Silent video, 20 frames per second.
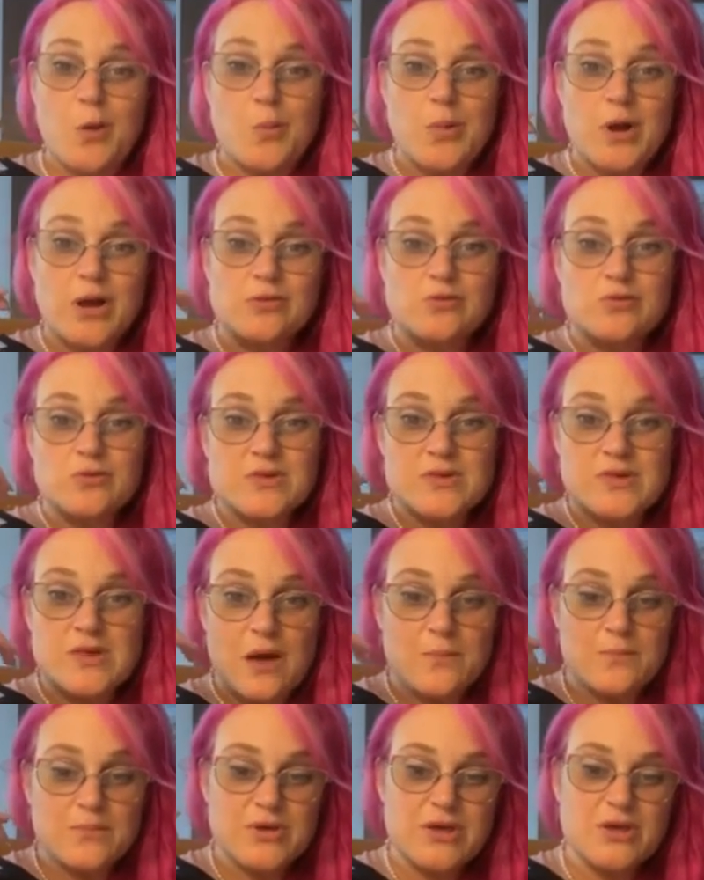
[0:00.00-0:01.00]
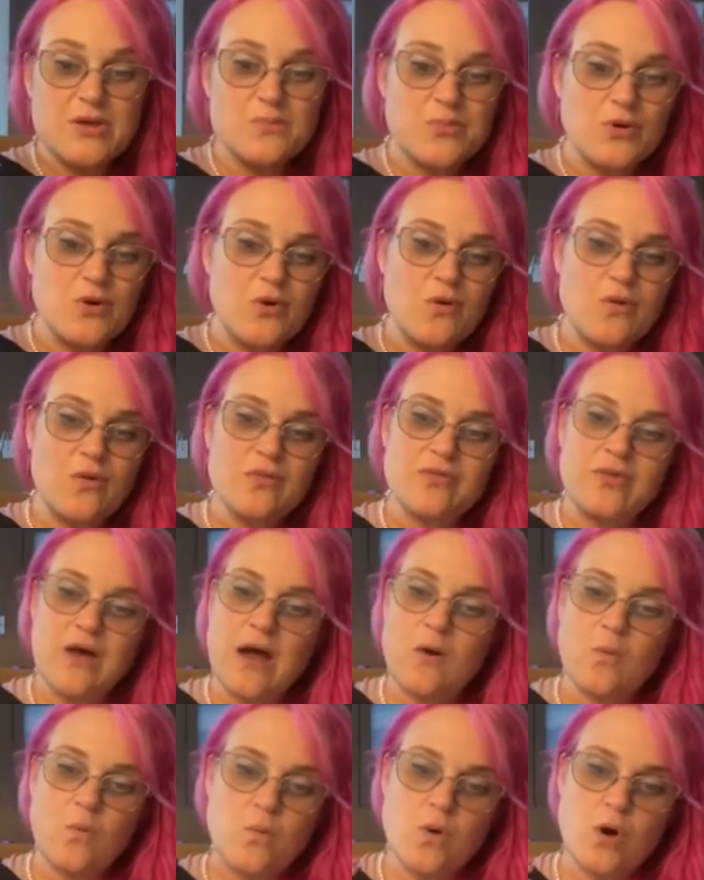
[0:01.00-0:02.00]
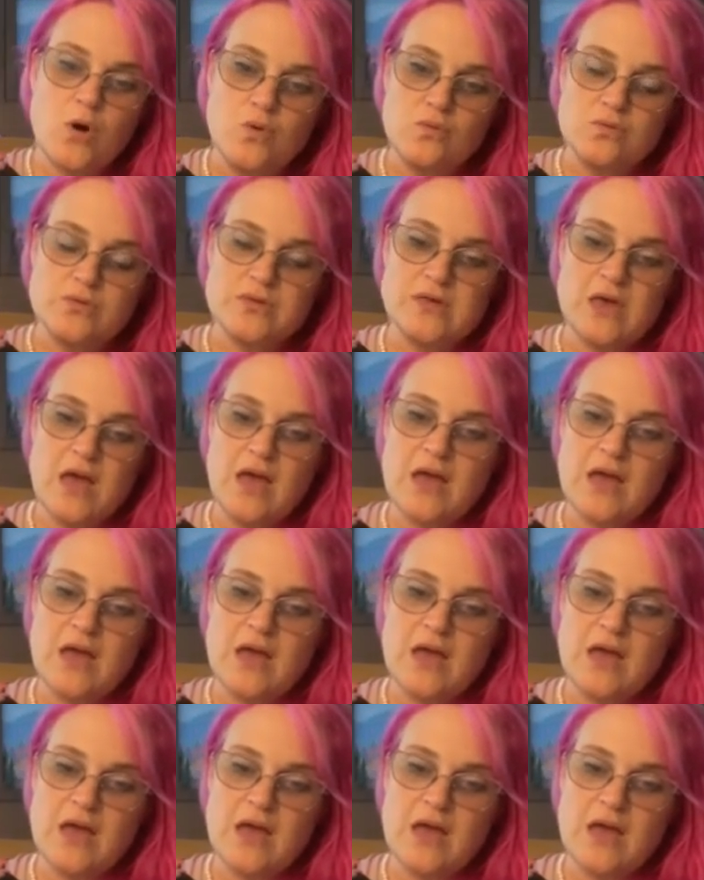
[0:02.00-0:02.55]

But there's some people that won't.